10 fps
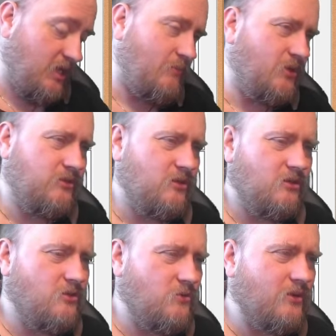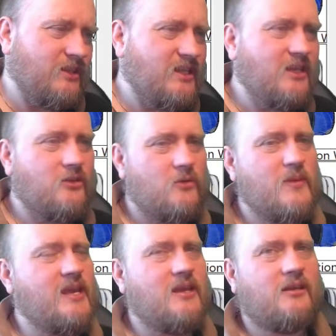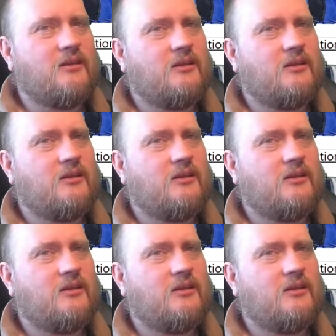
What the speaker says: but you don't need to be